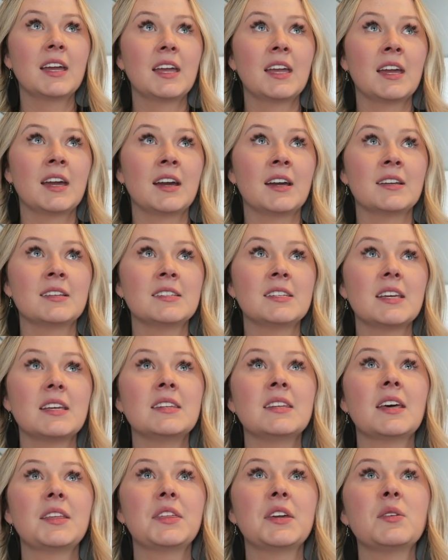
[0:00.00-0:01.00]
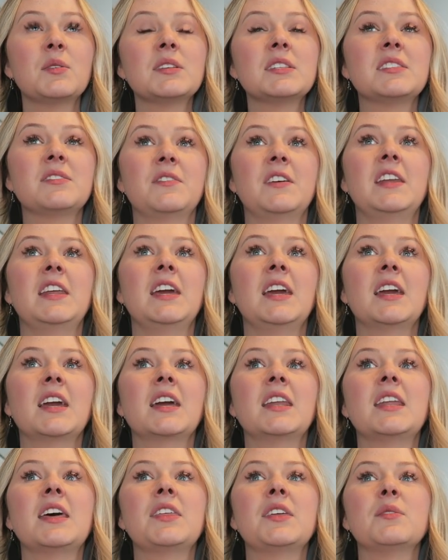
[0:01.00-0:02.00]
and nothing was
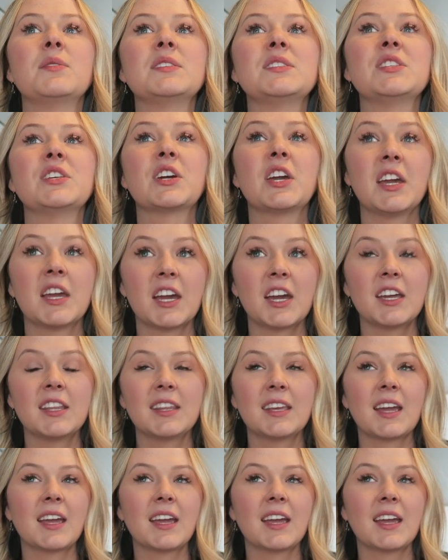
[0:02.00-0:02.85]
fitting and nothing was looking good.